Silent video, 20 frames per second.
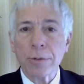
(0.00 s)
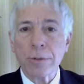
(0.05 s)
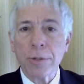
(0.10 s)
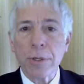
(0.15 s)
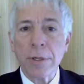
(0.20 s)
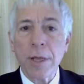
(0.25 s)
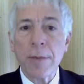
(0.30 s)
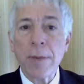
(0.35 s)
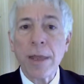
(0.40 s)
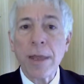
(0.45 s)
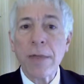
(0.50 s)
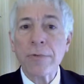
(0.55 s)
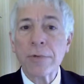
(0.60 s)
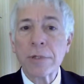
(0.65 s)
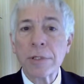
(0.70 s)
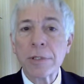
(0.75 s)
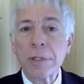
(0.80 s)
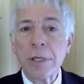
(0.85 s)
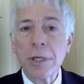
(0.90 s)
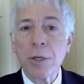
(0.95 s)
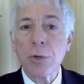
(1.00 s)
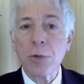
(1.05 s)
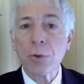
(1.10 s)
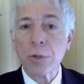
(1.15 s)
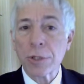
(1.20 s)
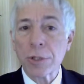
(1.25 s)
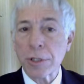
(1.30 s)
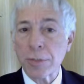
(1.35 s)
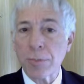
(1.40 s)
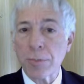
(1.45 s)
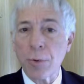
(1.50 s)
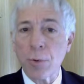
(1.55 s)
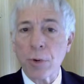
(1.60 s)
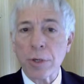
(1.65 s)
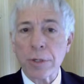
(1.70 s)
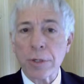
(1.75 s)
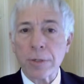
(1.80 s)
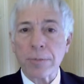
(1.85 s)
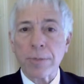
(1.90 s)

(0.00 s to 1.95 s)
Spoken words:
and they may even seek your support